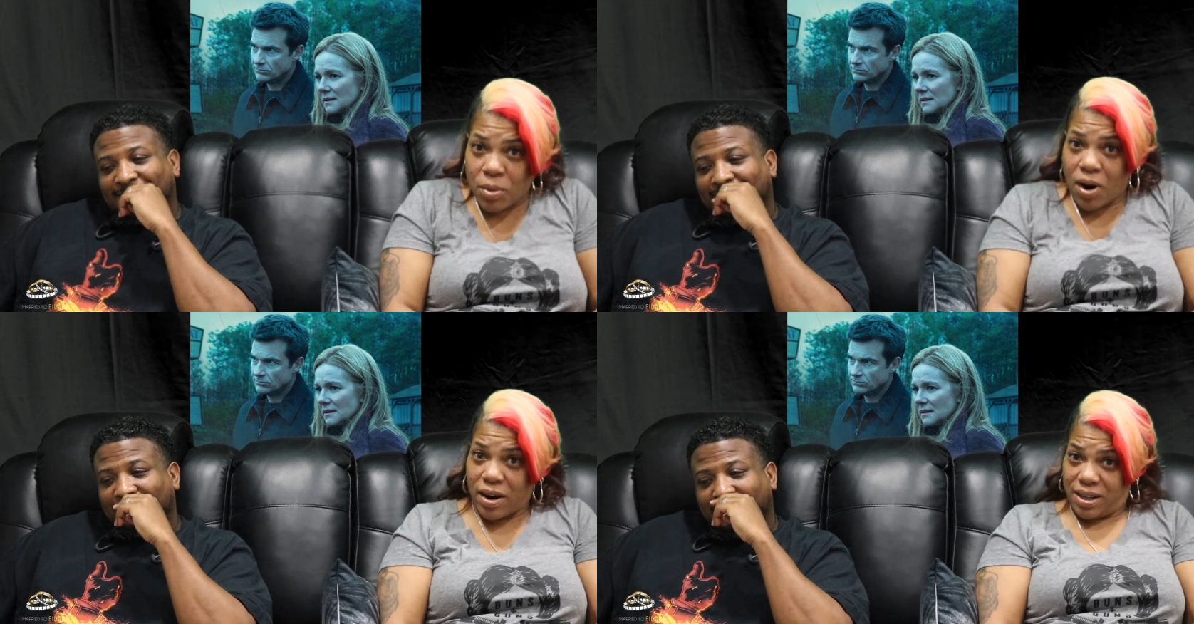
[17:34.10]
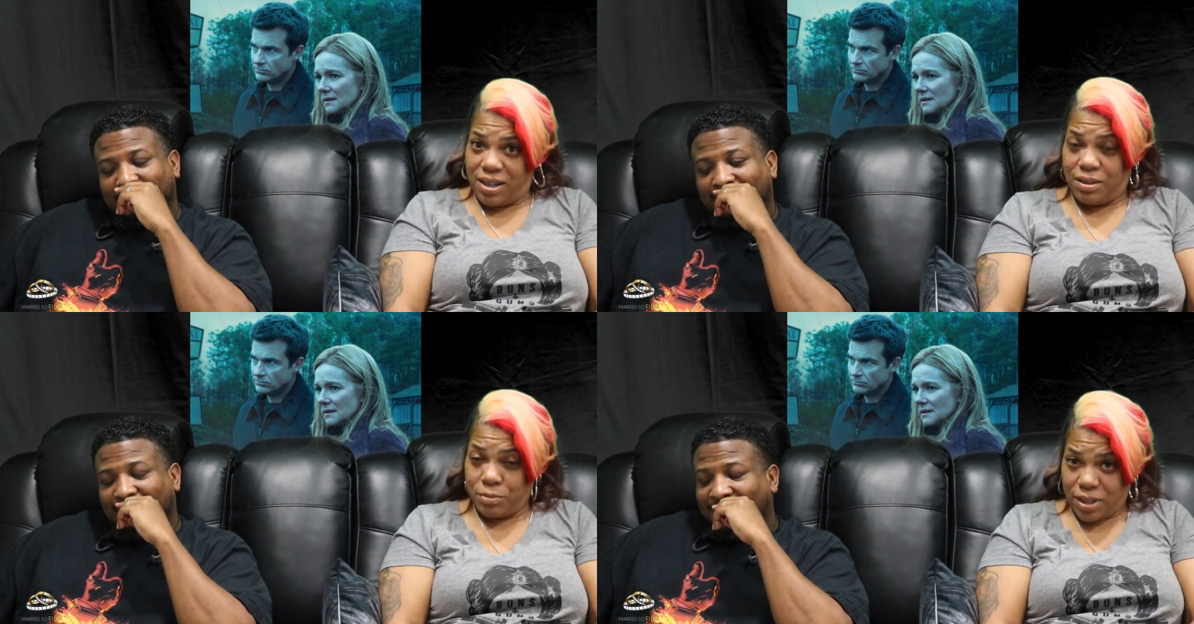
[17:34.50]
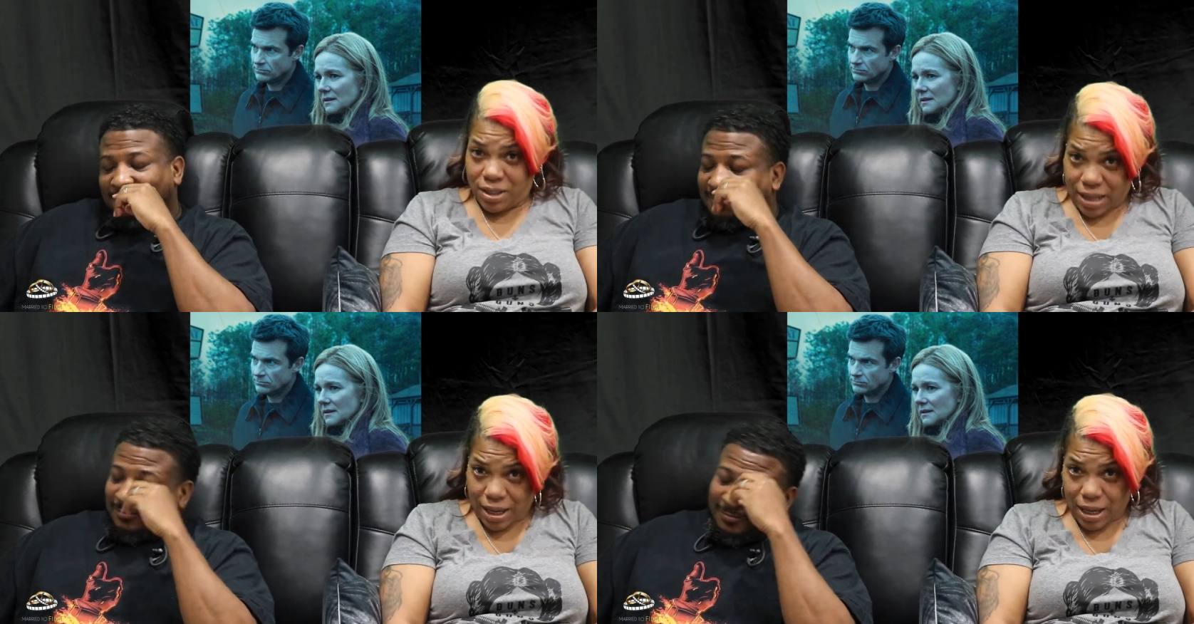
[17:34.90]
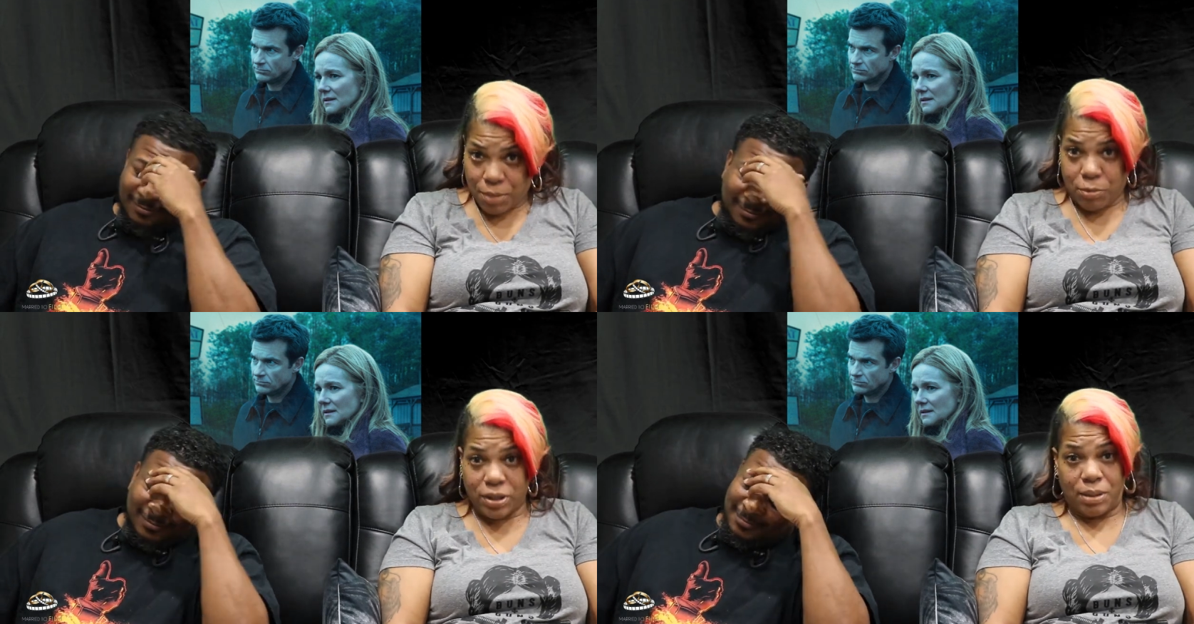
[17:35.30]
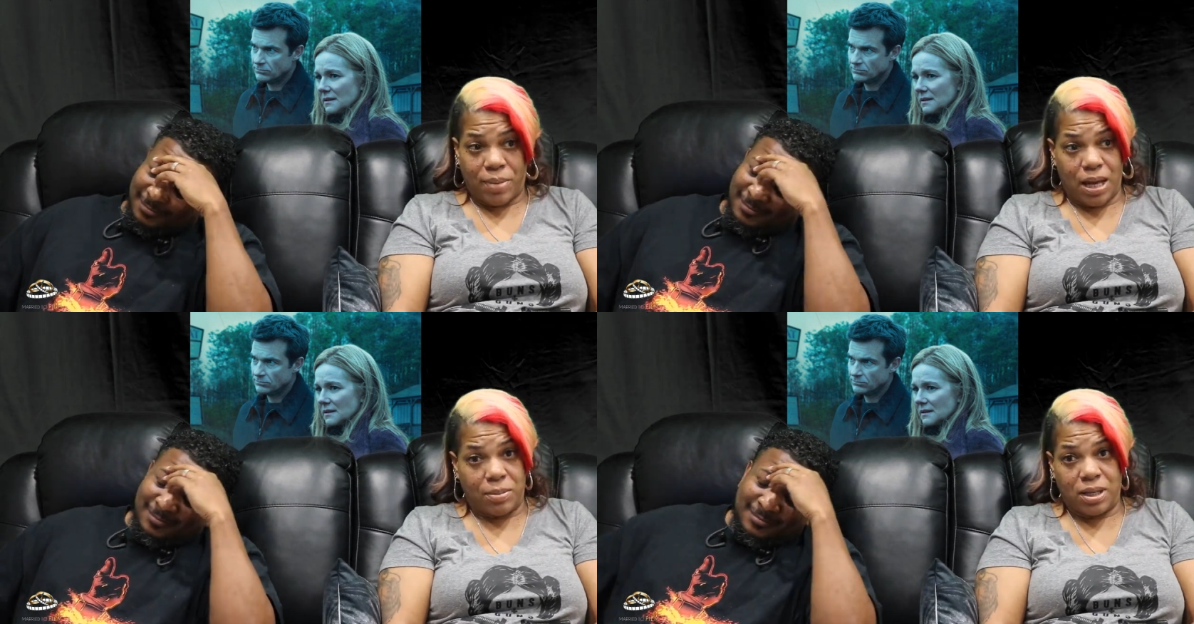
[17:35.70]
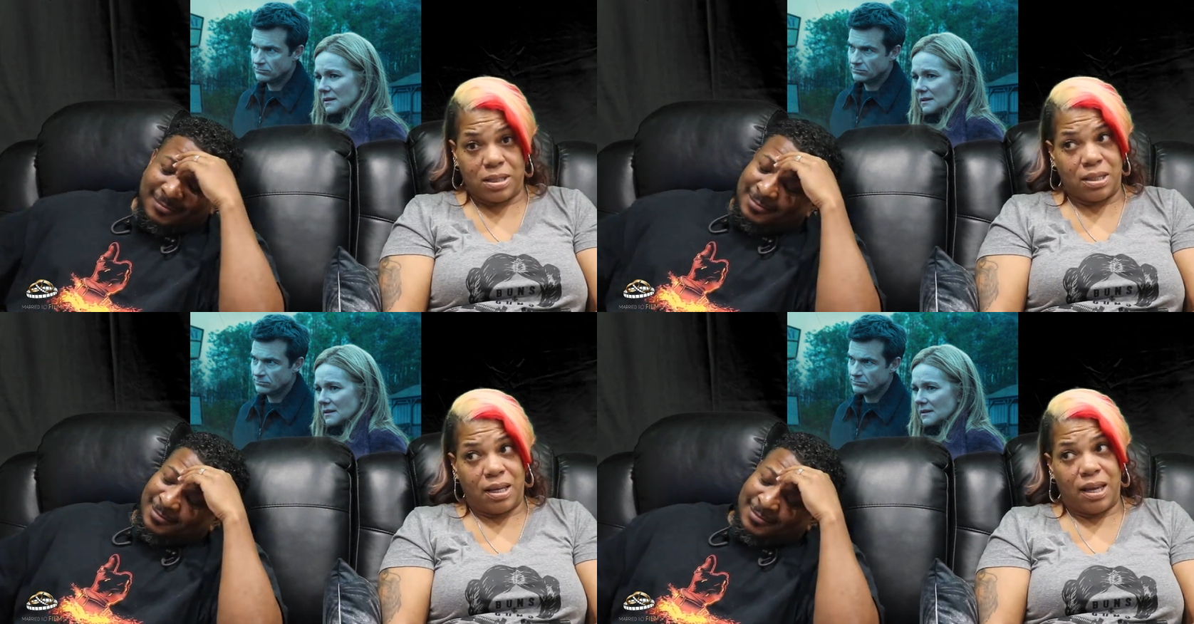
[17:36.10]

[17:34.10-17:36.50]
Speaker 1: Marty when he came with the baby, because they